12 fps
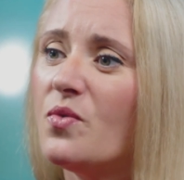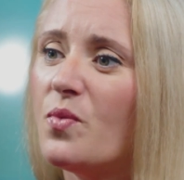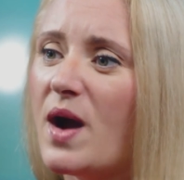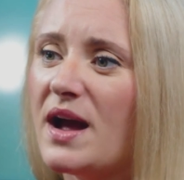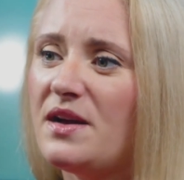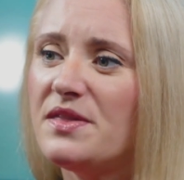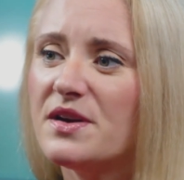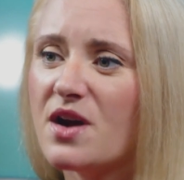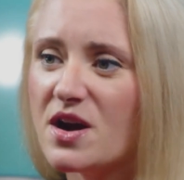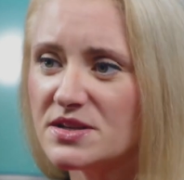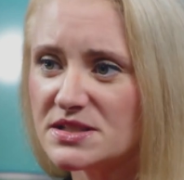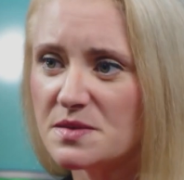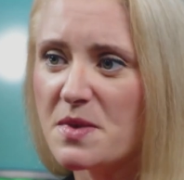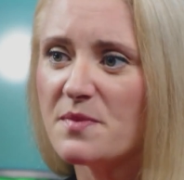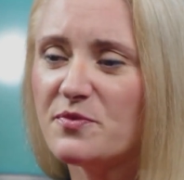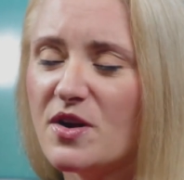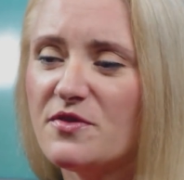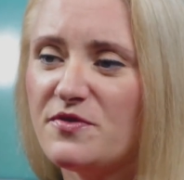While there are some
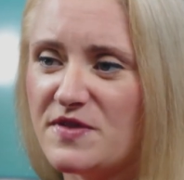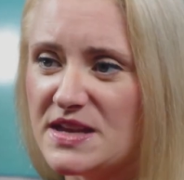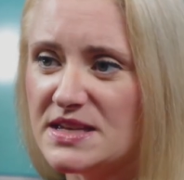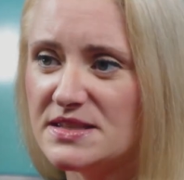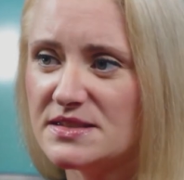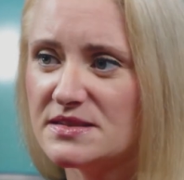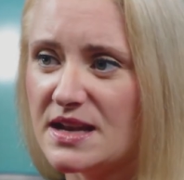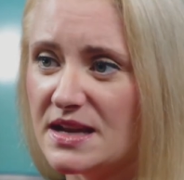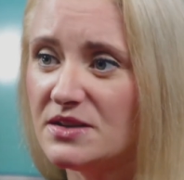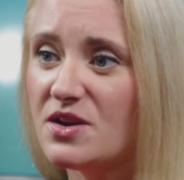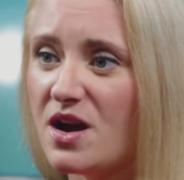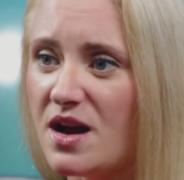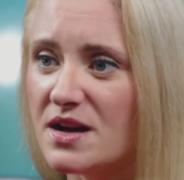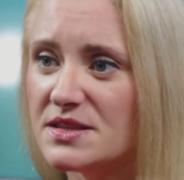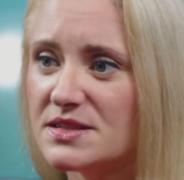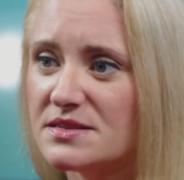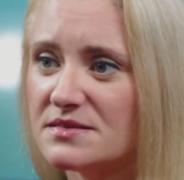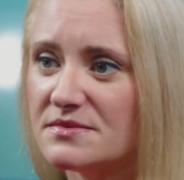upfront fees and
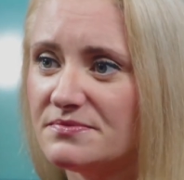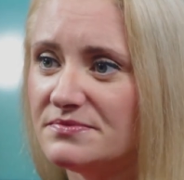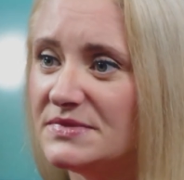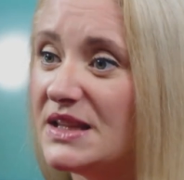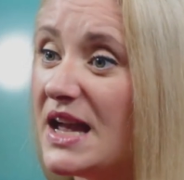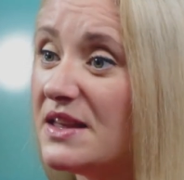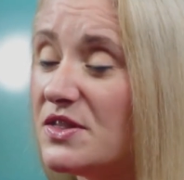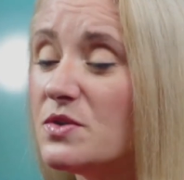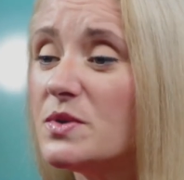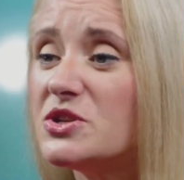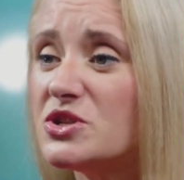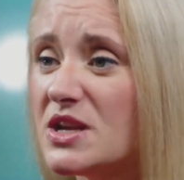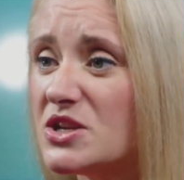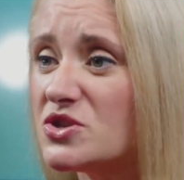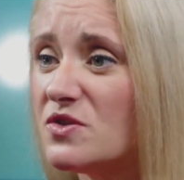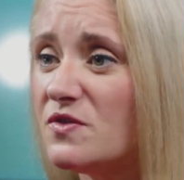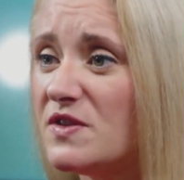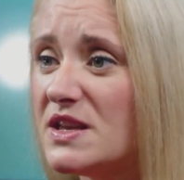costs, like the
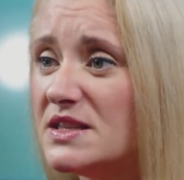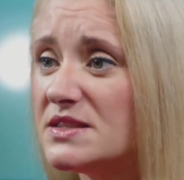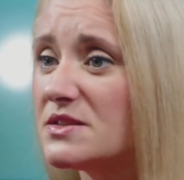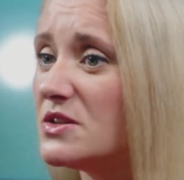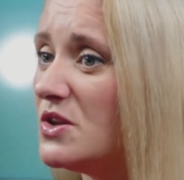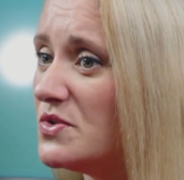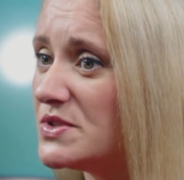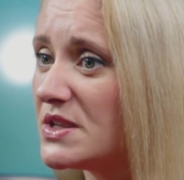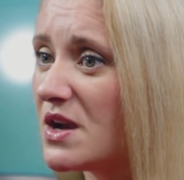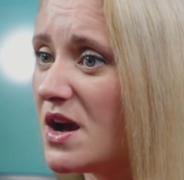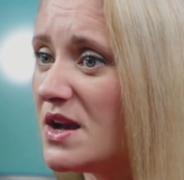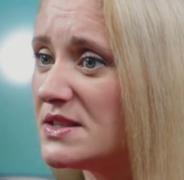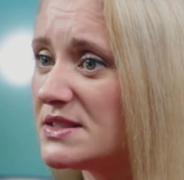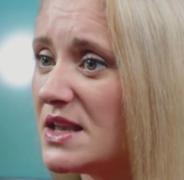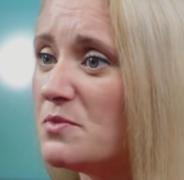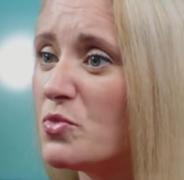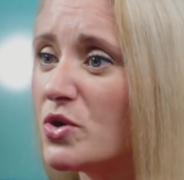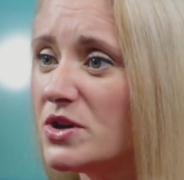origination fees, closing costs,
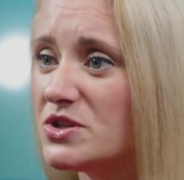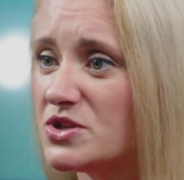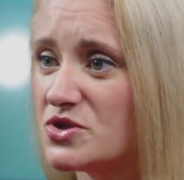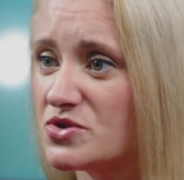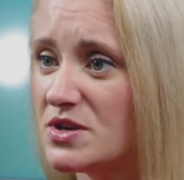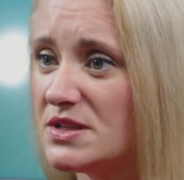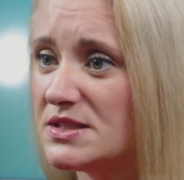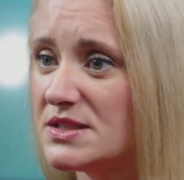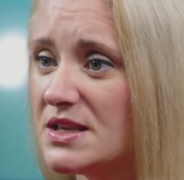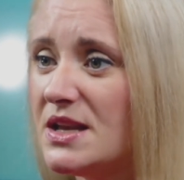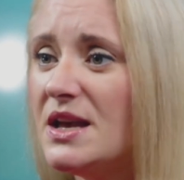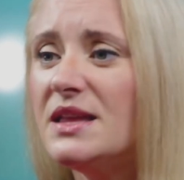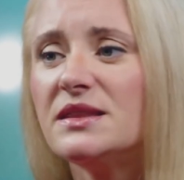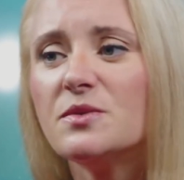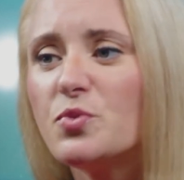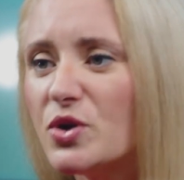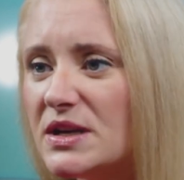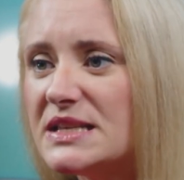and mortgage insurance, they're
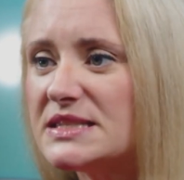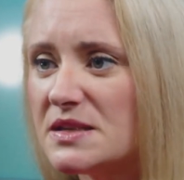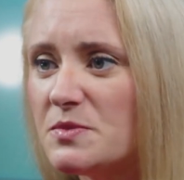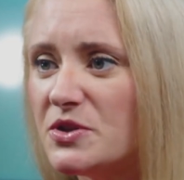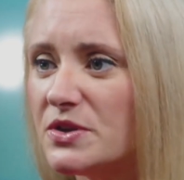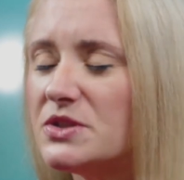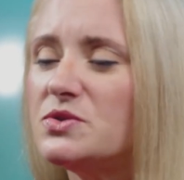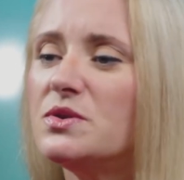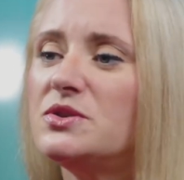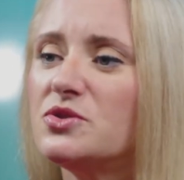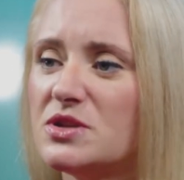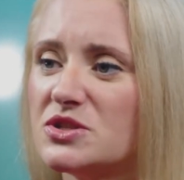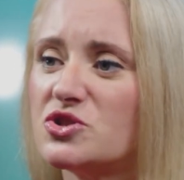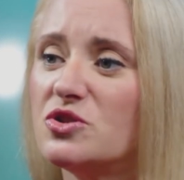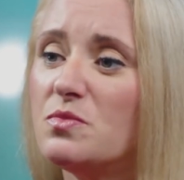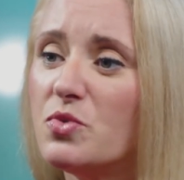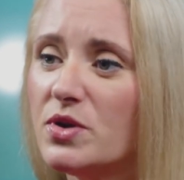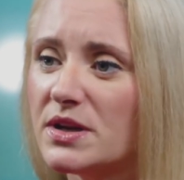pretty similar to a
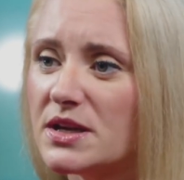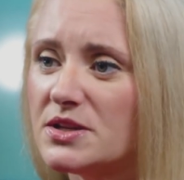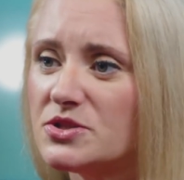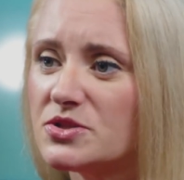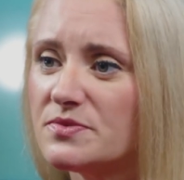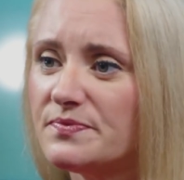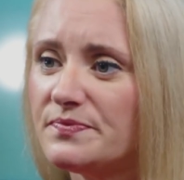traditional mortgage.